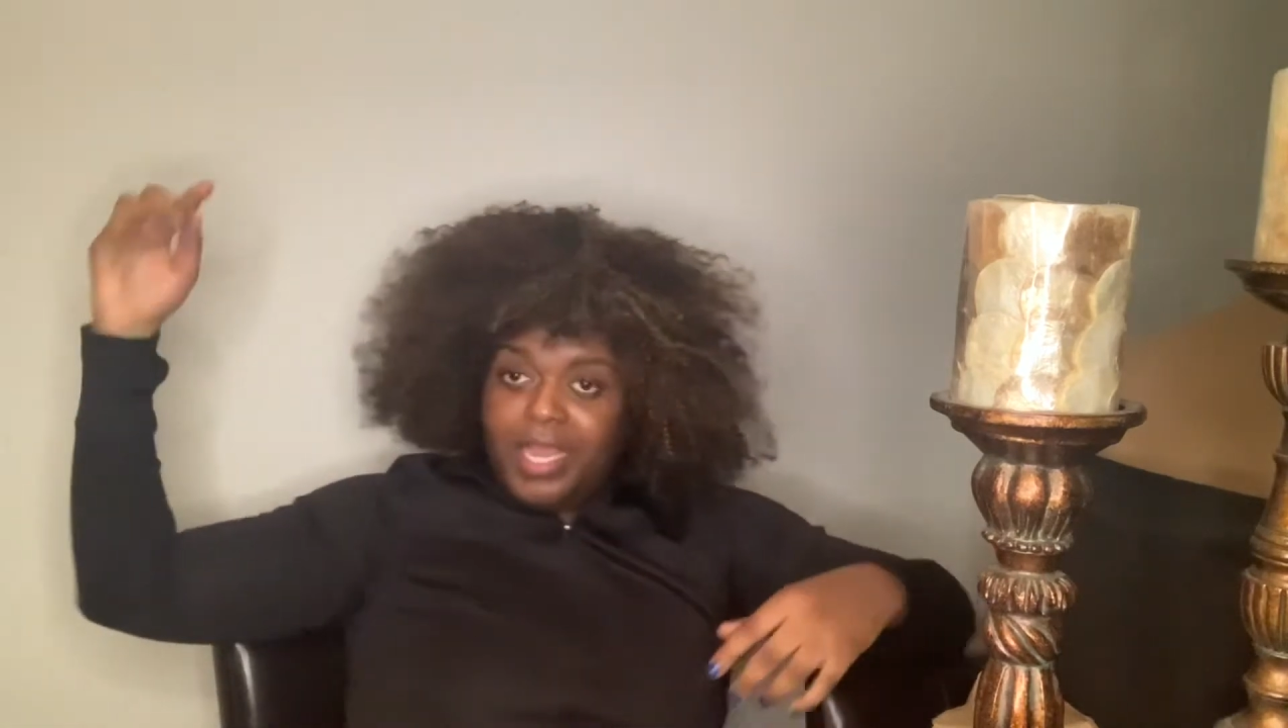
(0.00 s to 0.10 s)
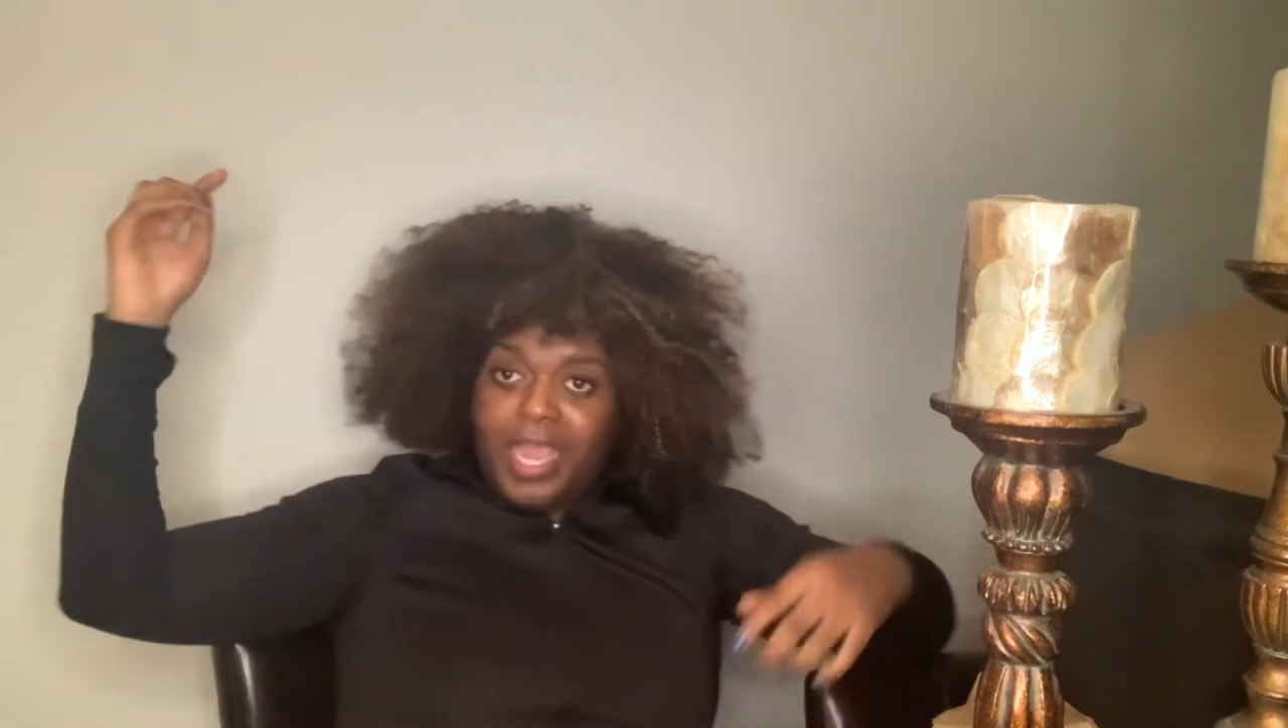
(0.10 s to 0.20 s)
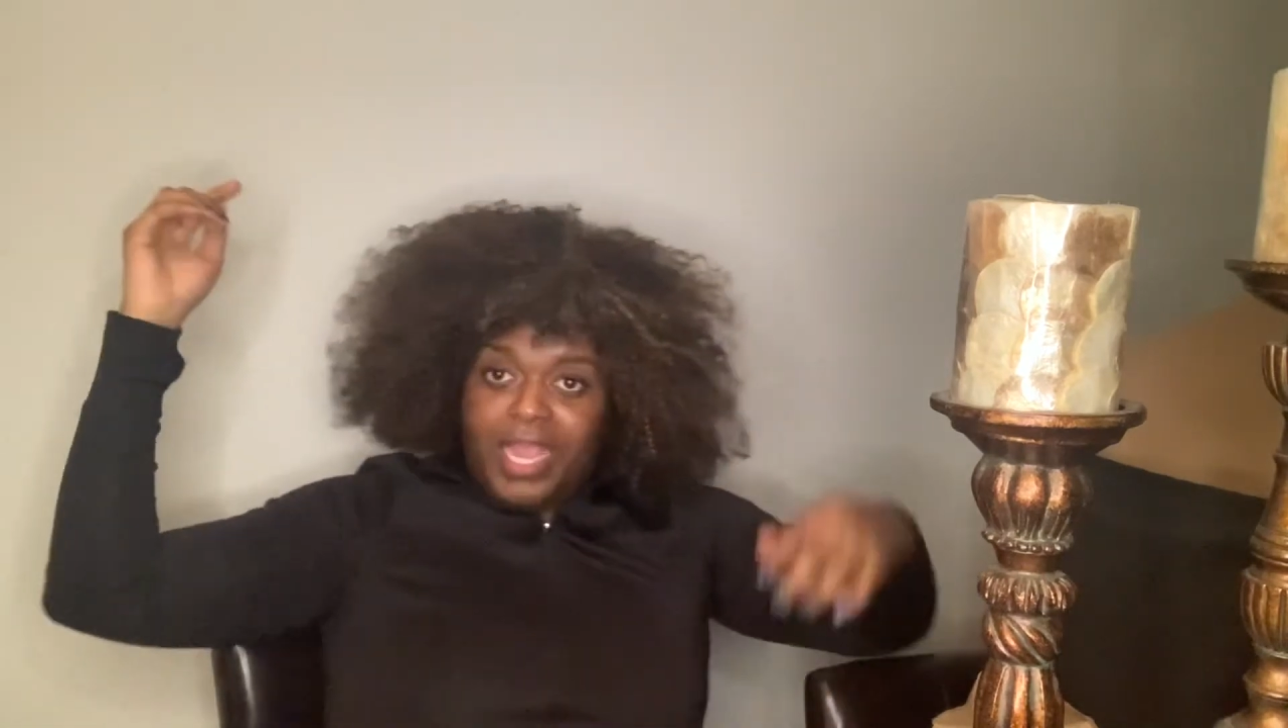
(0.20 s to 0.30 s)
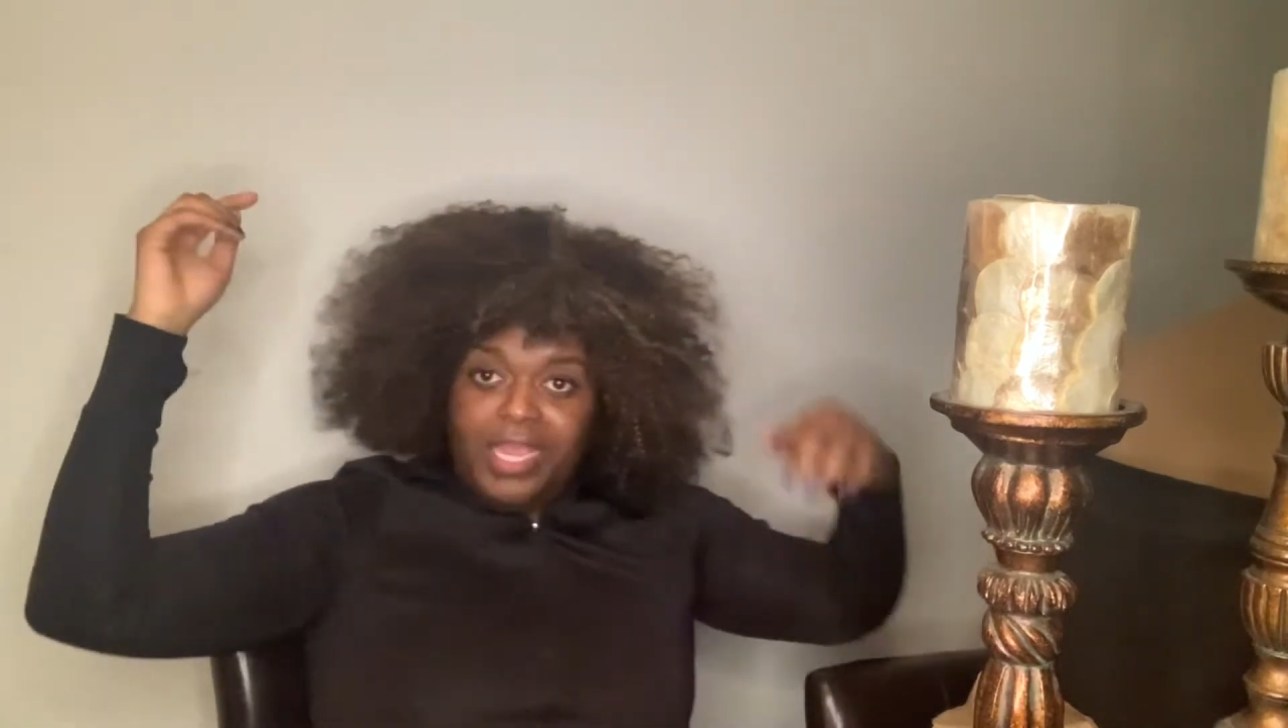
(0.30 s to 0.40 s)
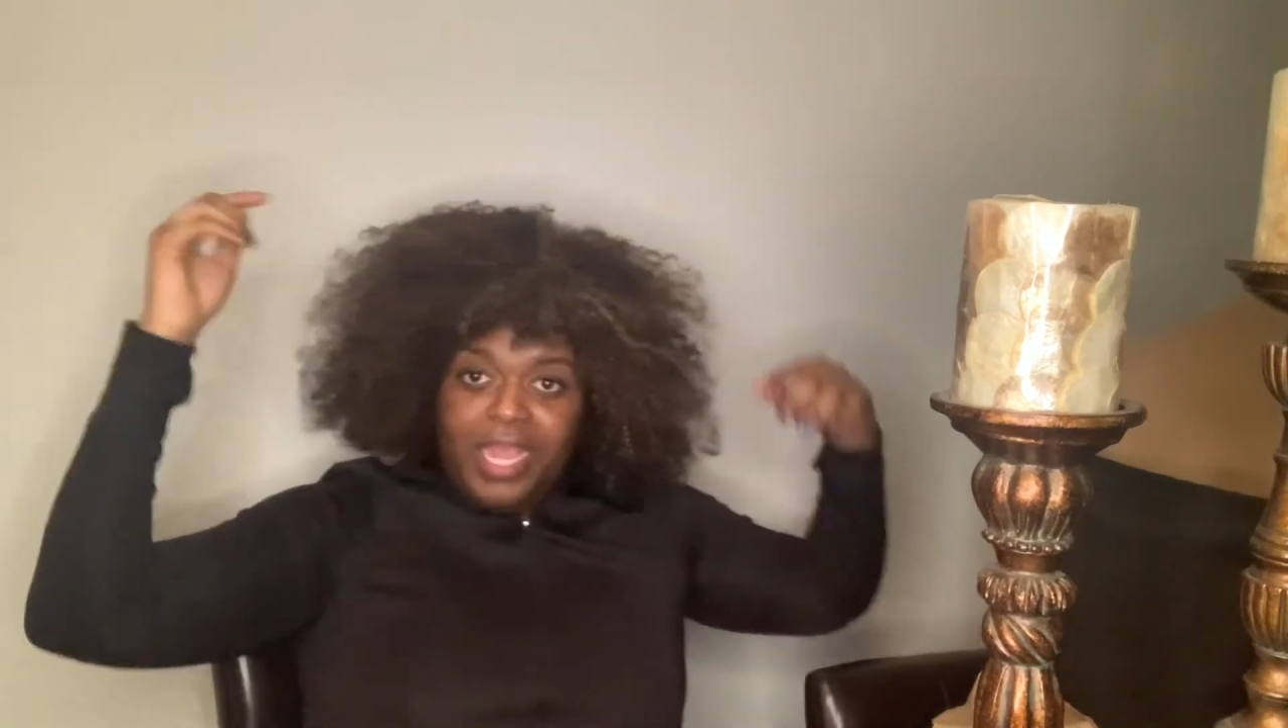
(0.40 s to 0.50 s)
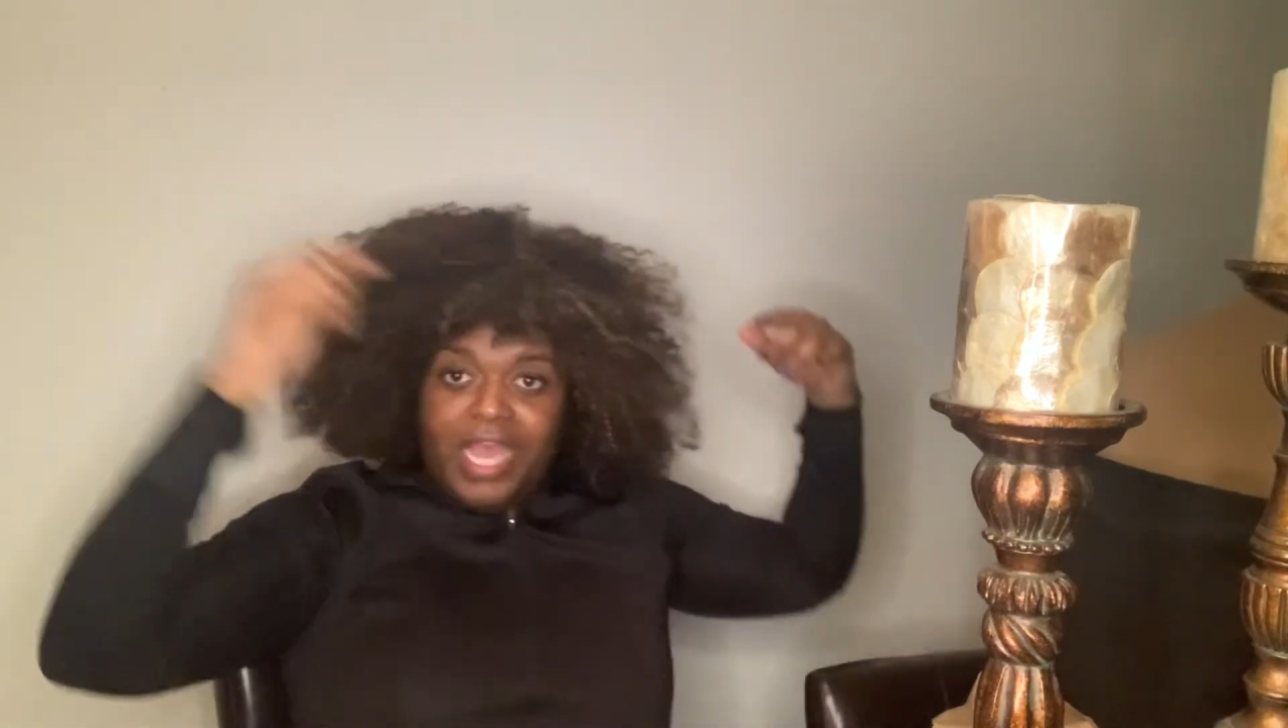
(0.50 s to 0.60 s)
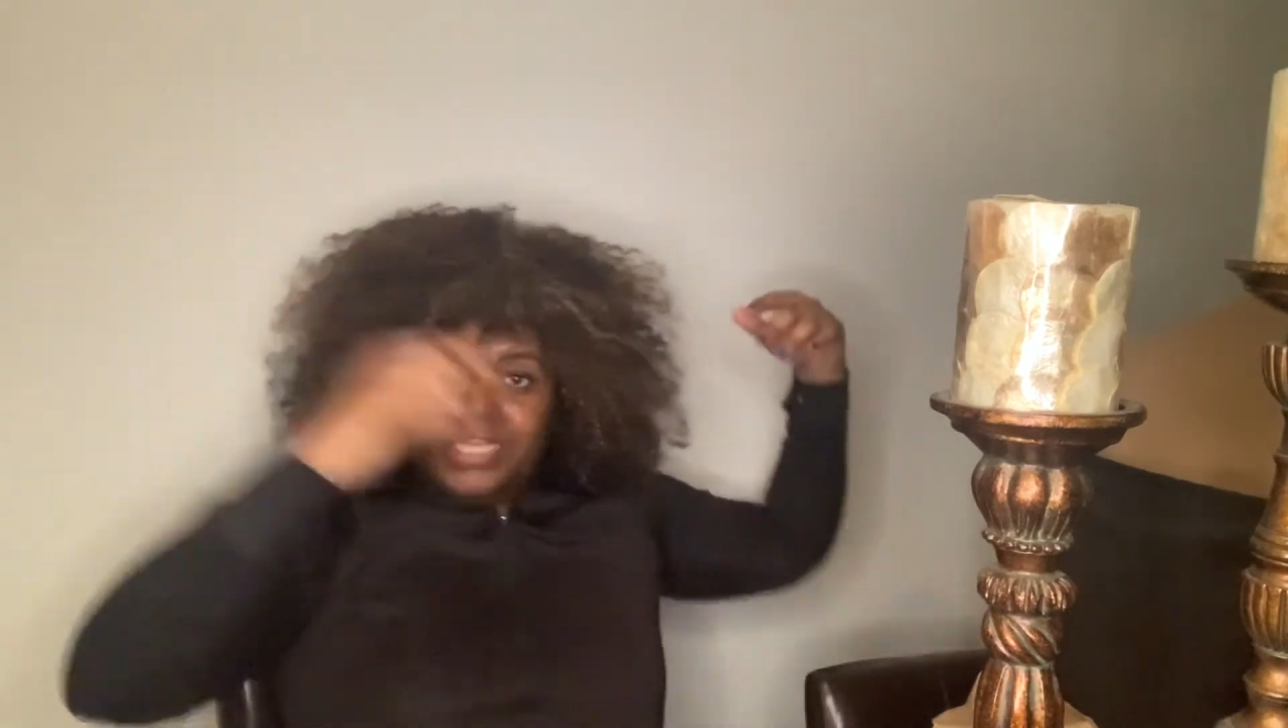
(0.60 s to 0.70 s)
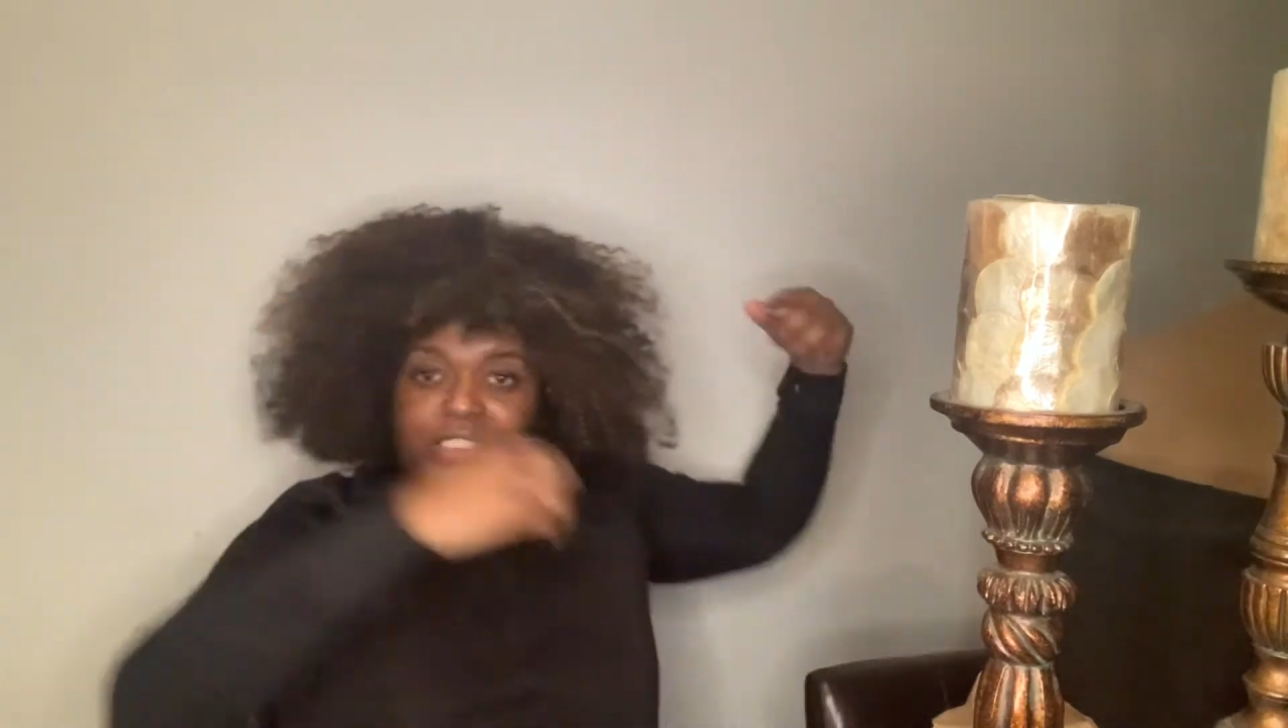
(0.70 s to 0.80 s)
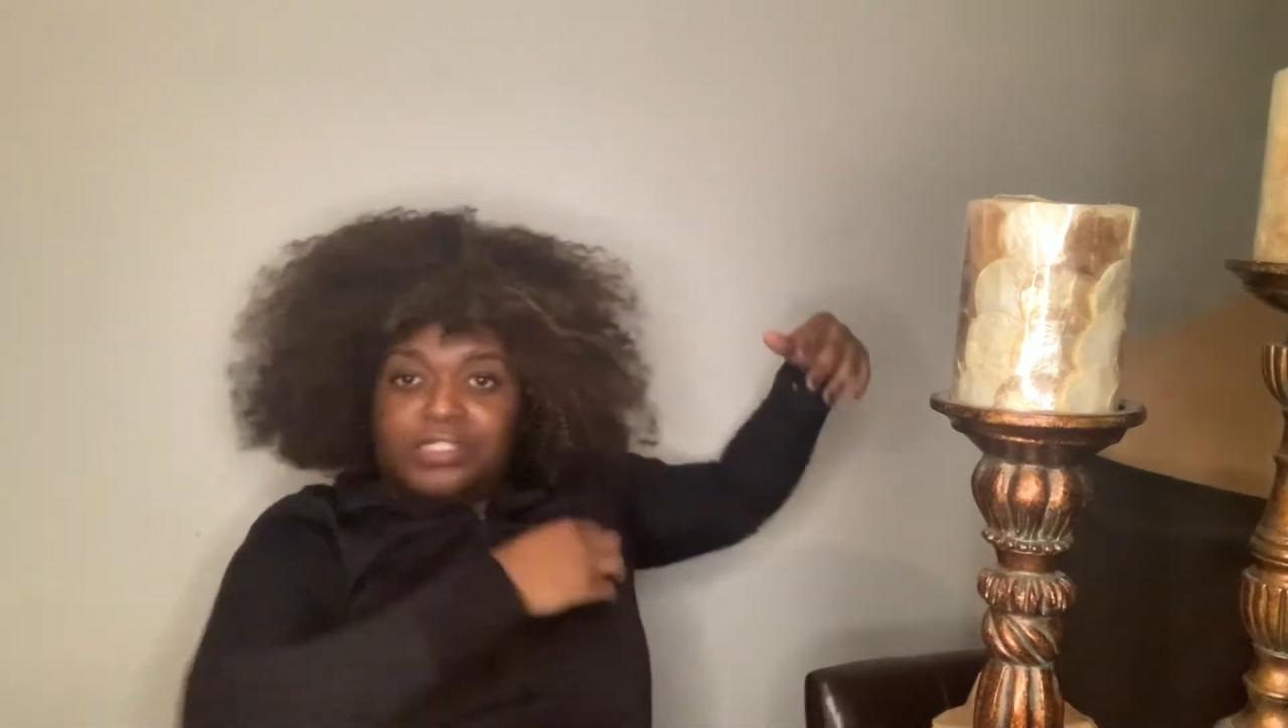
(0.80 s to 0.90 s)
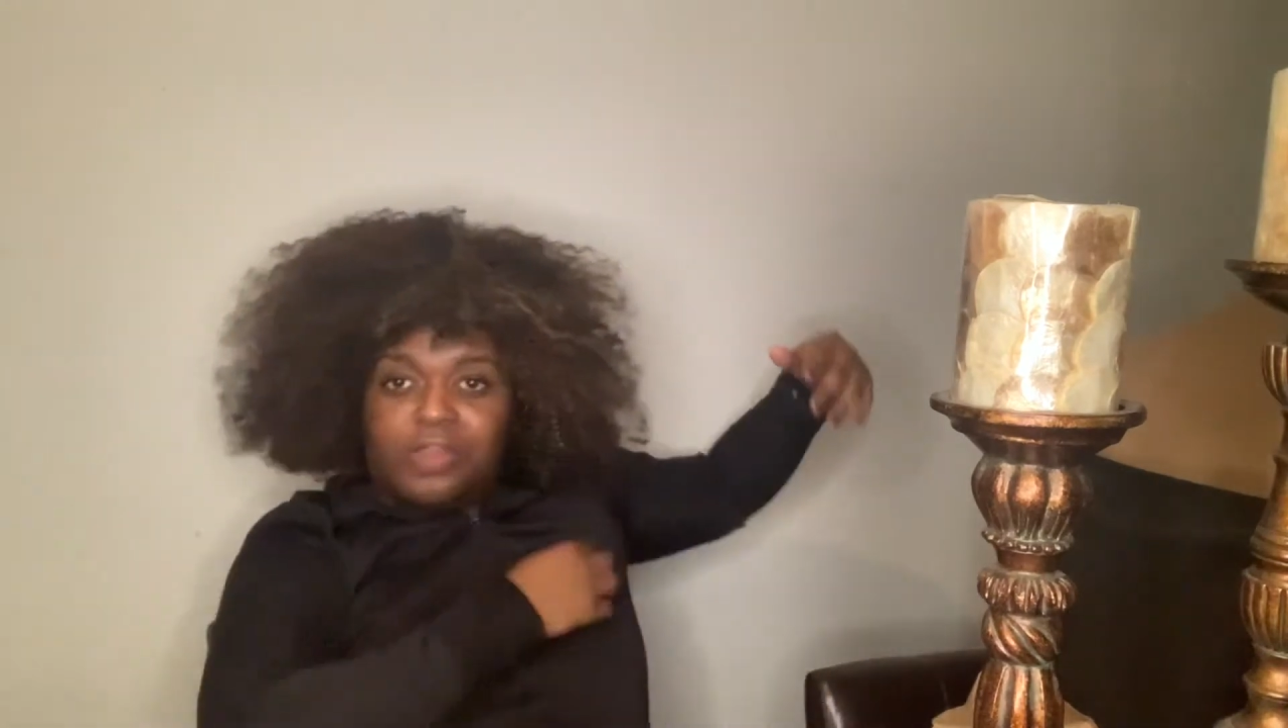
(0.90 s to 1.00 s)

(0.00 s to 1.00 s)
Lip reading: And he has his